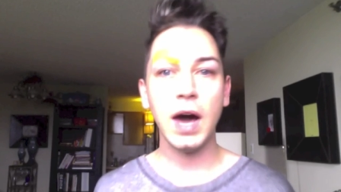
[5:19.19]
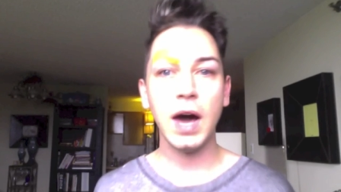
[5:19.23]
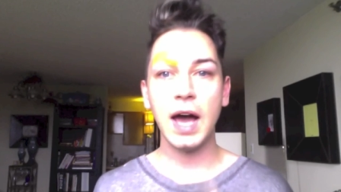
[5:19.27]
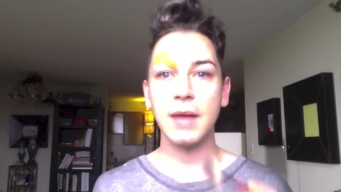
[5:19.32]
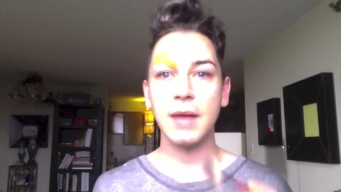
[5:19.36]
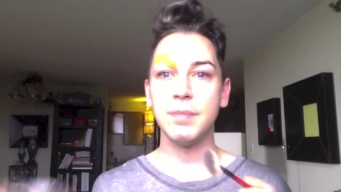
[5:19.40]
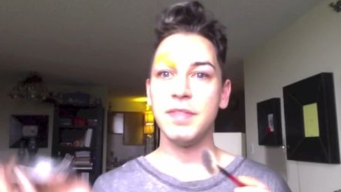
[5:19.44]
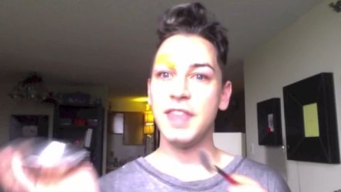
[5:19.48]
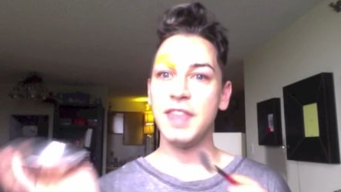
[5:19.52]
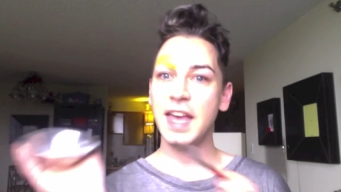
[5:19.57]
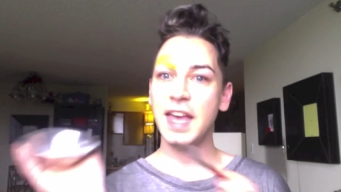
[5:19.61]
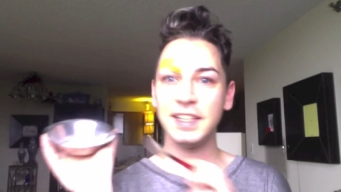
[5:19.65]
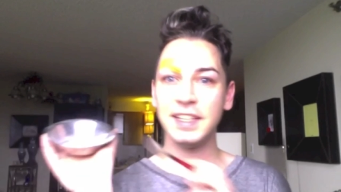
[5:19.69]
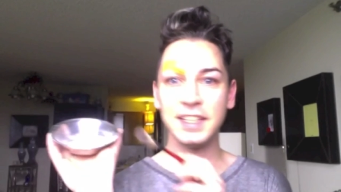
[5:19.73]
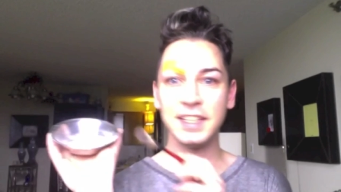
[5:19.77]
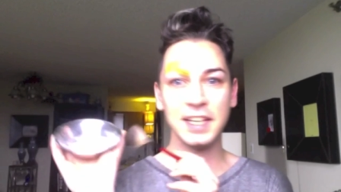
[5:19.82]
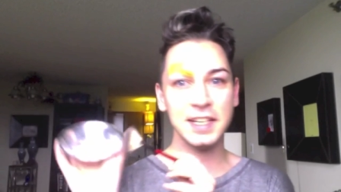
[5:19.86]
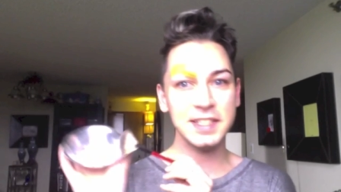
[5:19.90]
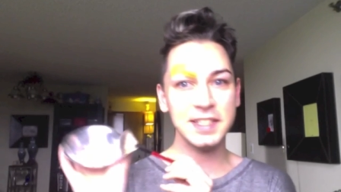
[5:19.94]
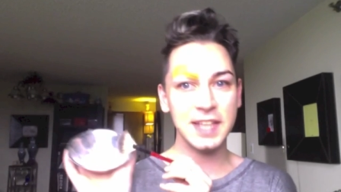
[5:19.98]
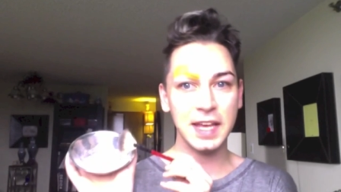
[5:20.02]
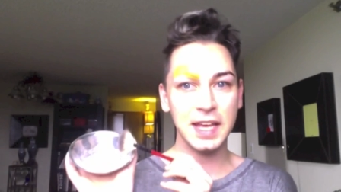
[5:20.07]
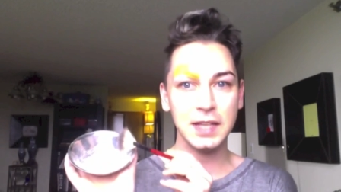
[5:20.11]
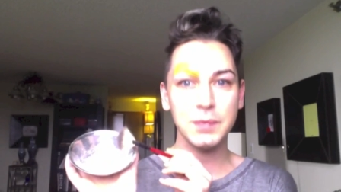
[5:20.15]
I'm then going
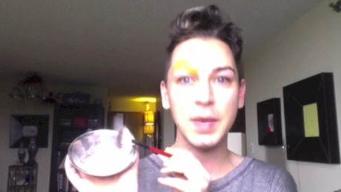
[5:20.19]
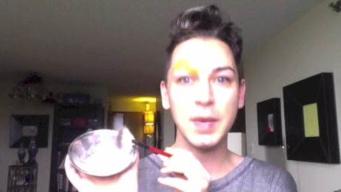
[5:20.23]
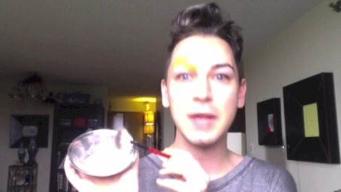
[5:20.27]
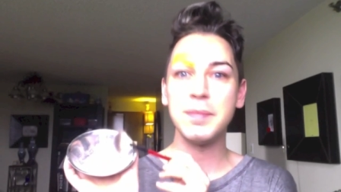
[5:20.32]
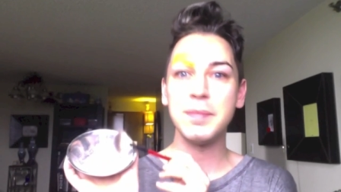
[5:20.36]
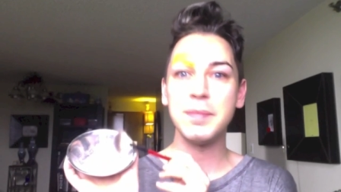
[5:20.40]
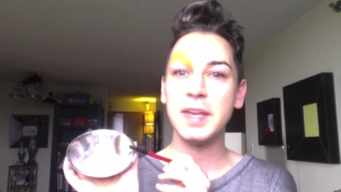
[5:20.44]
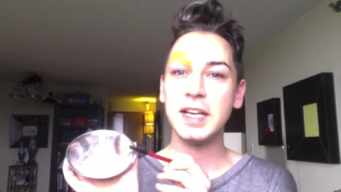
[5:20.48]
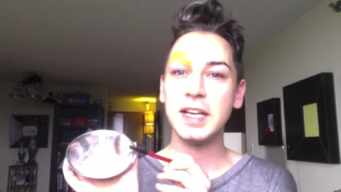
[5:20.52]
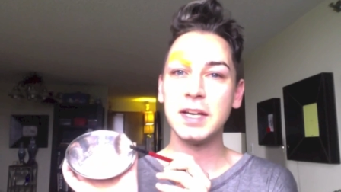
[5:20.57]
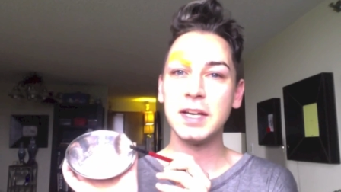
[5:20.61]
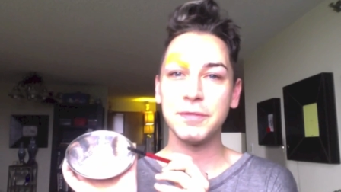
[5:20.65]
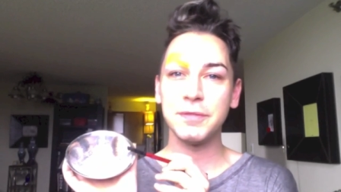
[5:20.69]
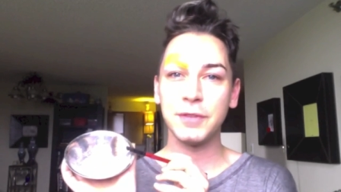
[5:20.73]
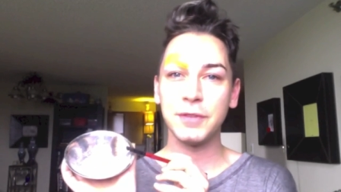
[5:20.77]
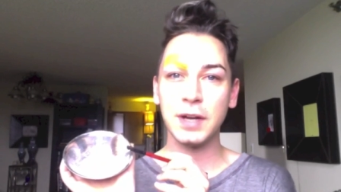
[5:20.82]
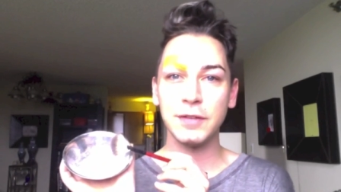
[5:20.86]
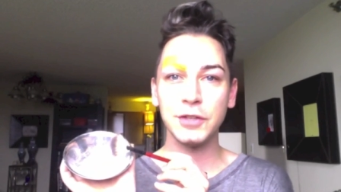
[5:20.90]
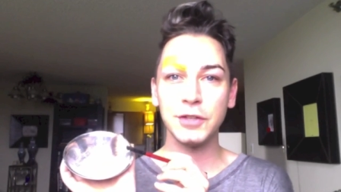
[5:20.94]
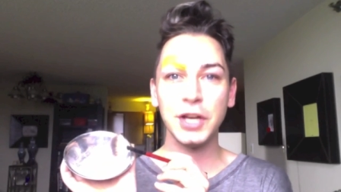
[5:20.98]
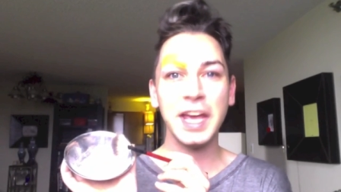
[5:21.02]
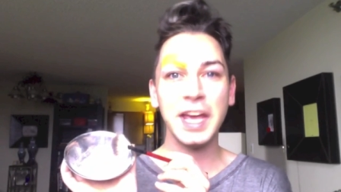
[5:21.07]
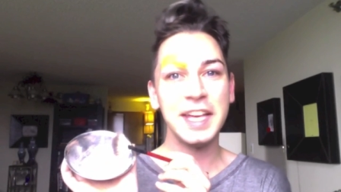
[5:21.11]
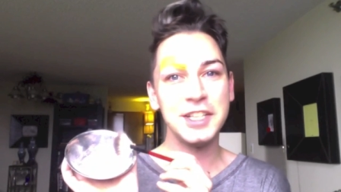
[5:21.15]
to take my Makeup
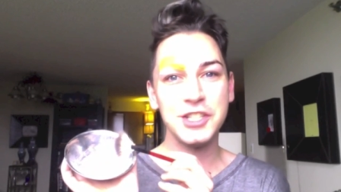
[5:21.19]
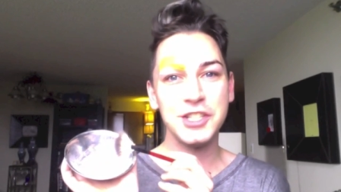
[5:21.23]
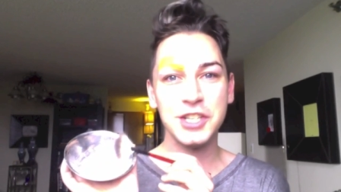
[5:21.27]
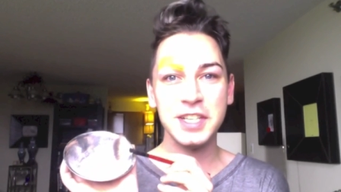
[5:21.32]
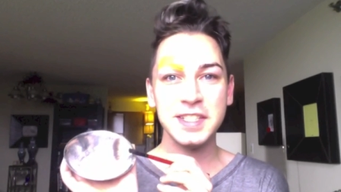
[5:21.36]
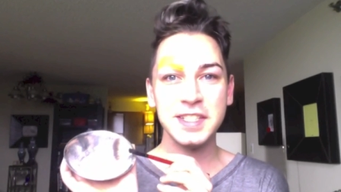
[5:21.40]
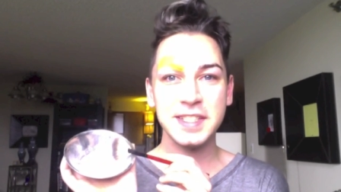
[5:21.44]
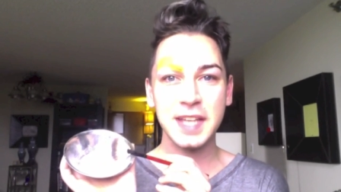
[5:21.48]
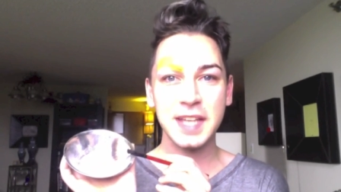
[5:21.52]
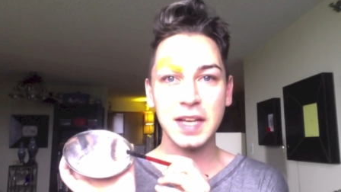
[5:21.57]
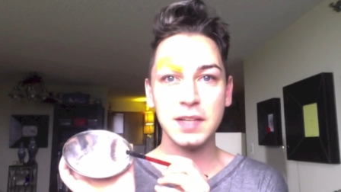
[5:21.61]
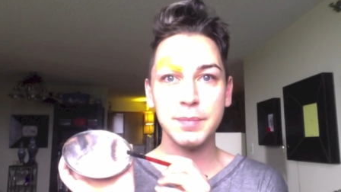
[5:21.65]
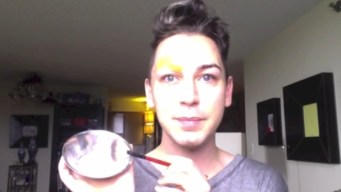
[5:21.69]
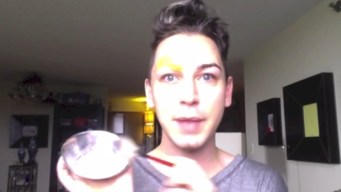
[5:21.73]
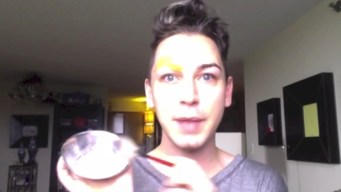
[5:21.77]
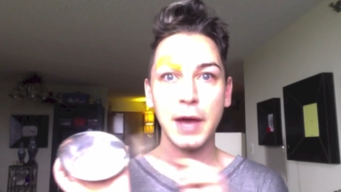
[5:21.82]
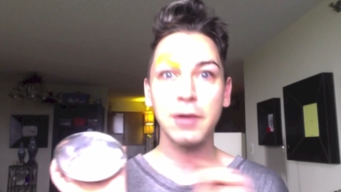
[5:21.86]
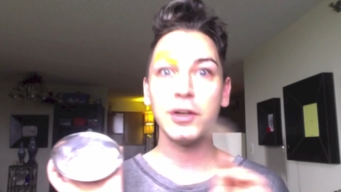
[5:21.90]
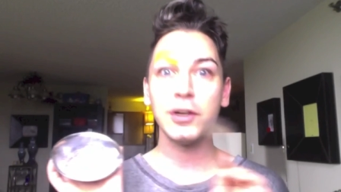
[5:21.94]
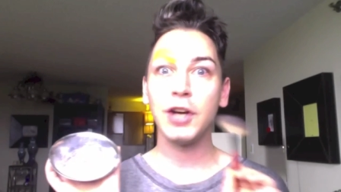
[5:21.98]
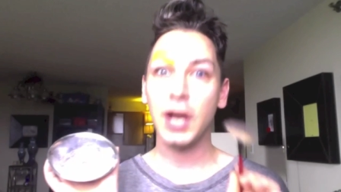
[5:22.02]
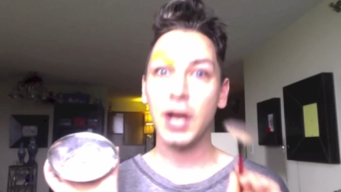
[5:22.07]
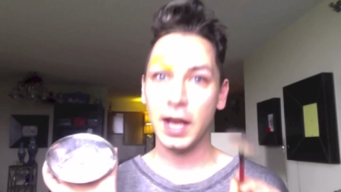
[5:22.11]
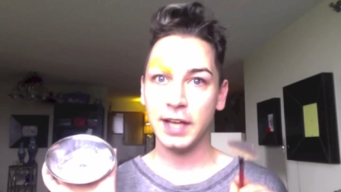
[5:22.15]
Forever HD setting
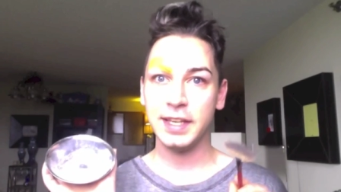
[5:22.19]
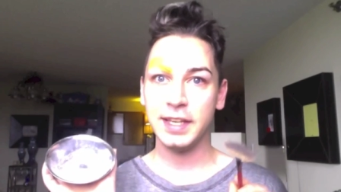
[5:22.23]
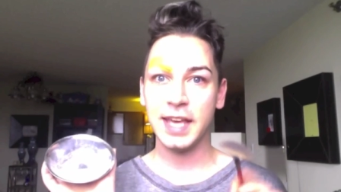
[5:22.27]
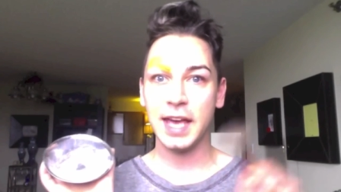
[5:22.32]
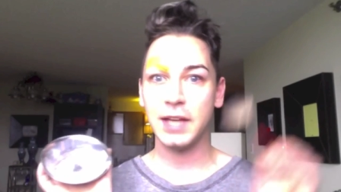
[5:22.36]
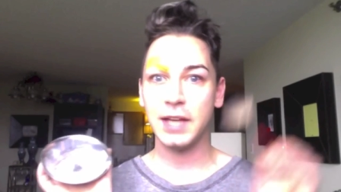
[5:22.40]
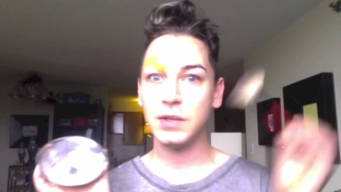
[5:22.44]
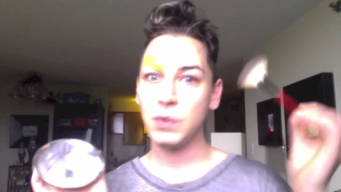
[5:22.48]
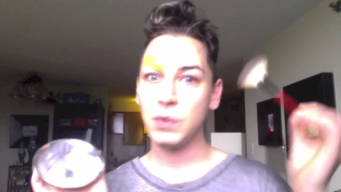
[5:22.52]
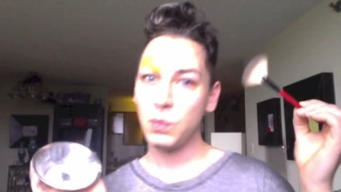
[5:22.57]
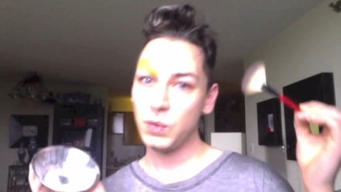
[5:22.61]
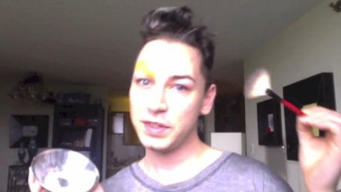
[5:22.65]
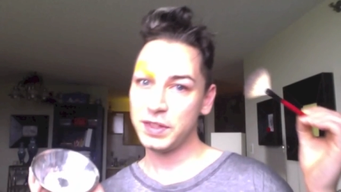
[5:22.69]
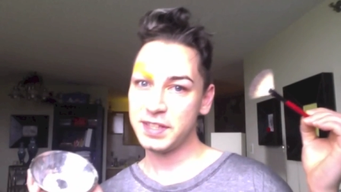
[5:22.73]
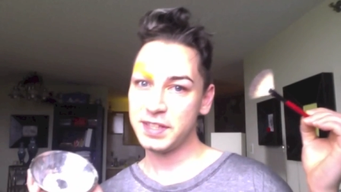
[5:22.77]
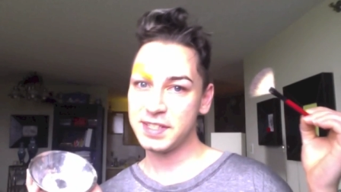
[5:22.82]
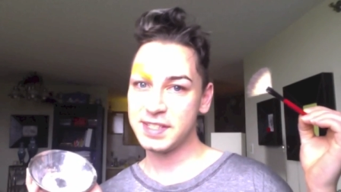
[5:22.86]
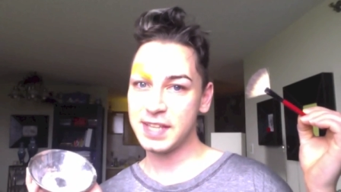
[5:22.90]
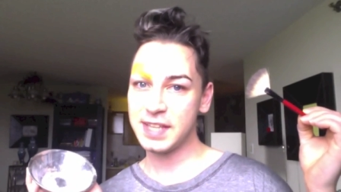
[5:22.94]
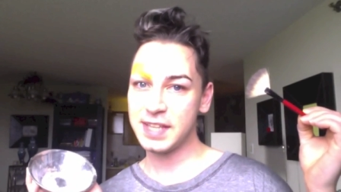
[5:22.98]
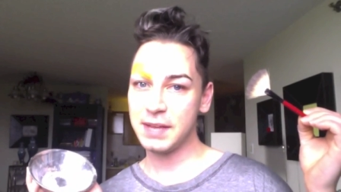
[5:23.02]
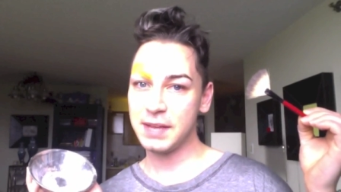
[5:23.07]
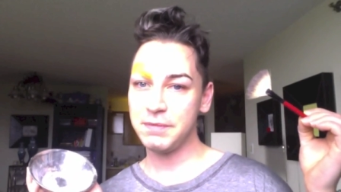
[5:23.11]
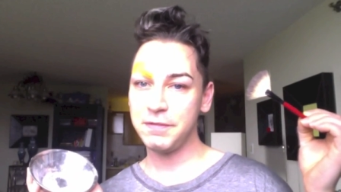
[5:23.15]
powder, again with the
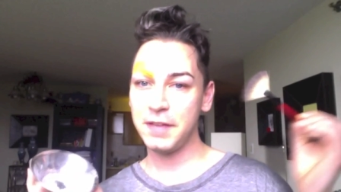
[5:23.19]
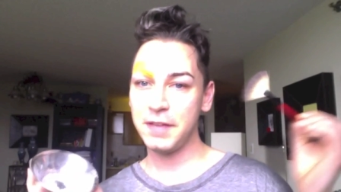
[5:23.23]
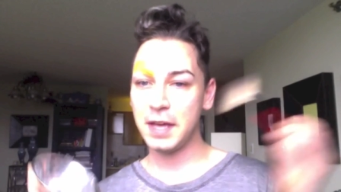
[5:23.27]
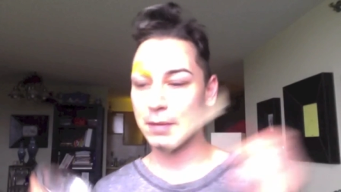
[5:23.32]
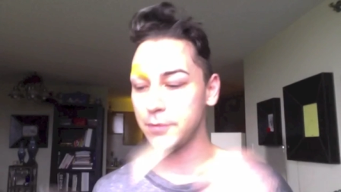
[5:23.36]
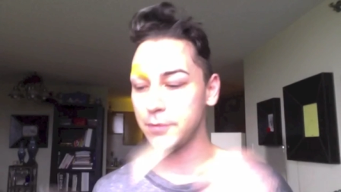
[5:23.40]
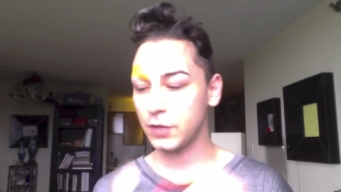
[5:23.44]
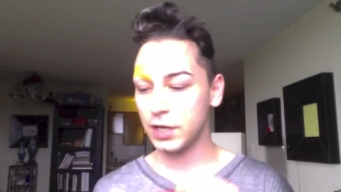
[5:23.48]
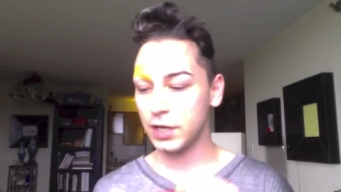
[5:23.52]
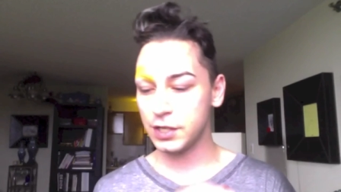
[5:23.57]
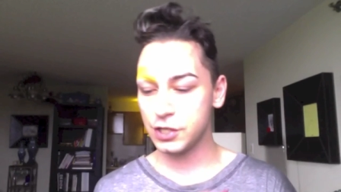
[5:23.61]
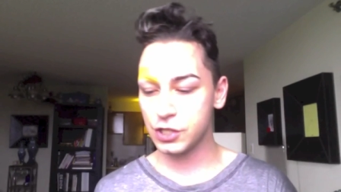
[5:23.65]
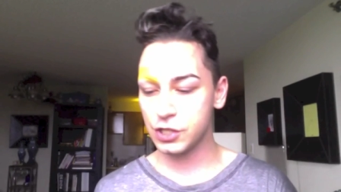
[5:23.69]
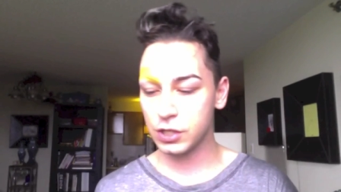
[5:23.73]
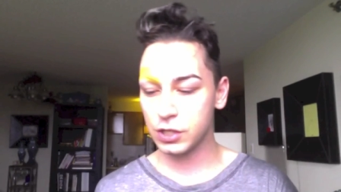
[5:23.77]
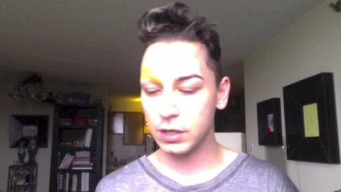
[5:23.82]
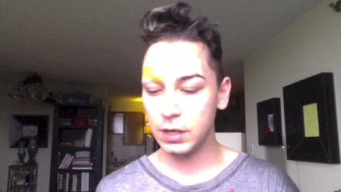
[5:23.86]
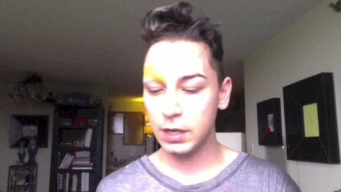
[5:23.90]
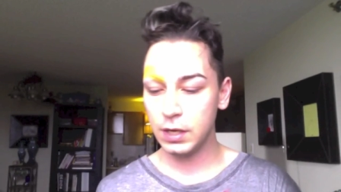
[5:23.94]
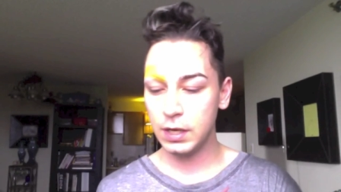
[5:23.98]
same fan brush,